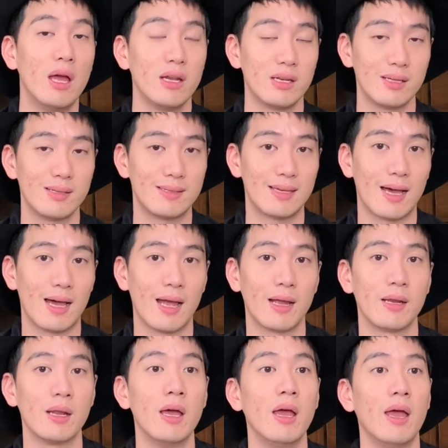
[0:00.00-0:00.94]

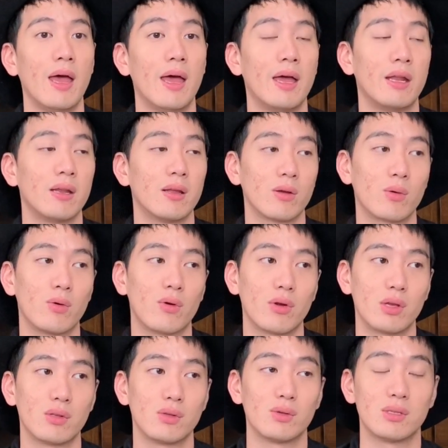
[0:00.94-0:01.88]
design, and
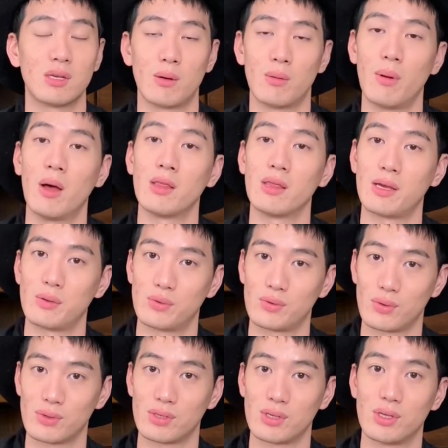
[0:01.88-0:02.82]
according to some online
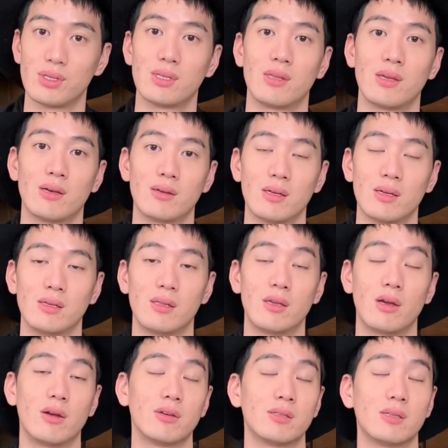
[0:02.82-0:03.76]
sources,
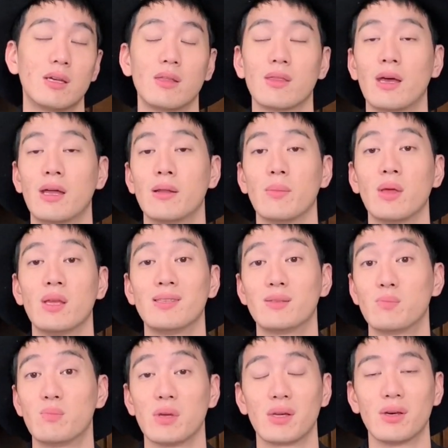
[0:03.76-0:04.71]
they're saying that it's
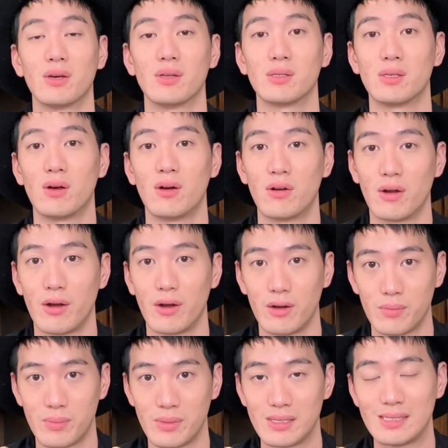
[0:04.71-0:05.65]
because
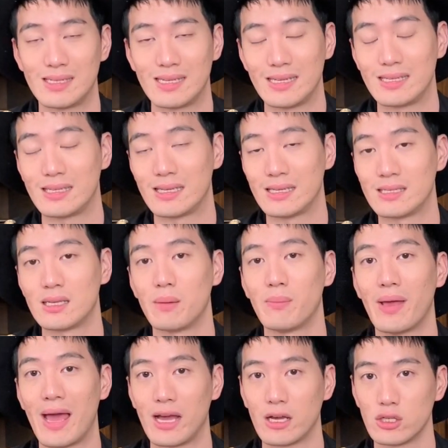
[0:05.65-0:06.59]
Hermes did some
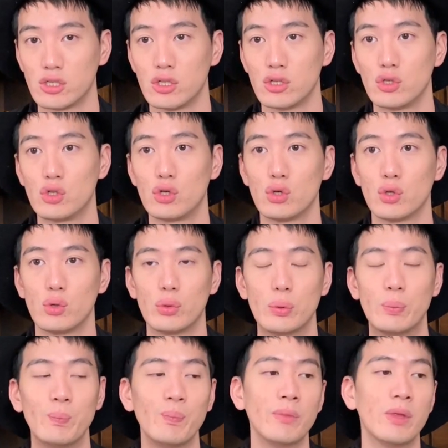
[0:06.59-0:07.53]
action to
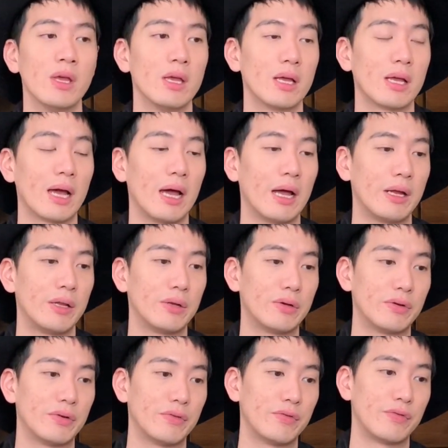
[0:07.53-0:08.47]
kind
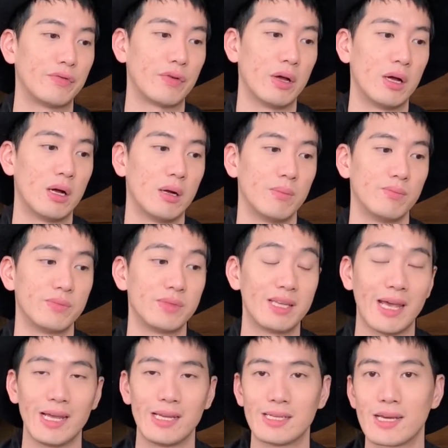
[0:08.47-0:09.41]
of
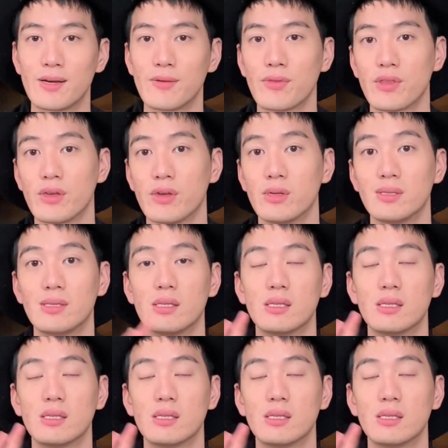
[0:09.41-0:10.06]
take down the